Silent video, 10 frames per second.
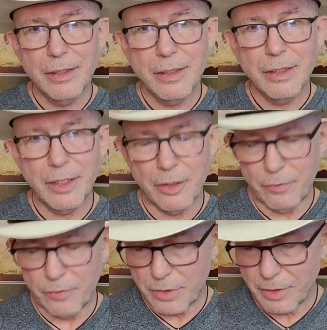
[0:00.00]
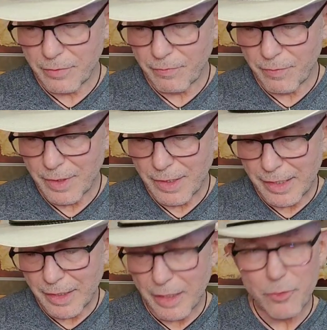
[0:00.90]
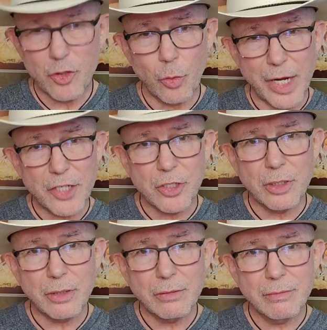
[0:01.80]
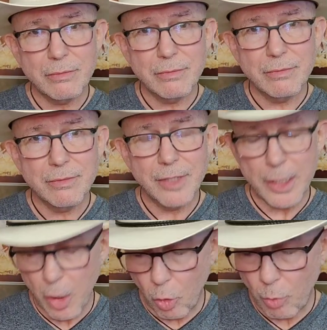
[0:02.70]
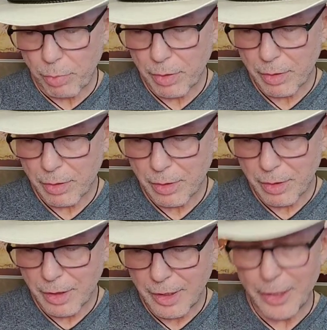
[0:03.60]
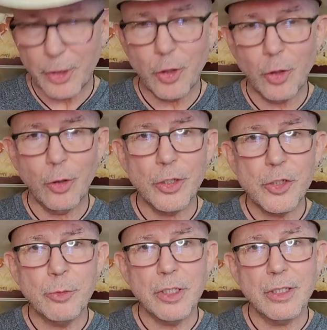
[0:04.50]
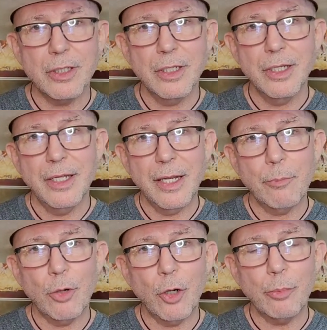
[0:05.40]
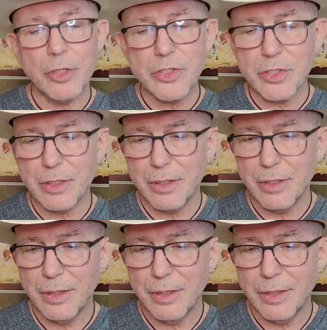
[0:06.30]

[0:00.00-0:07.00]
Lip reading: gives. It gives direction and hope, encouragement and purpose.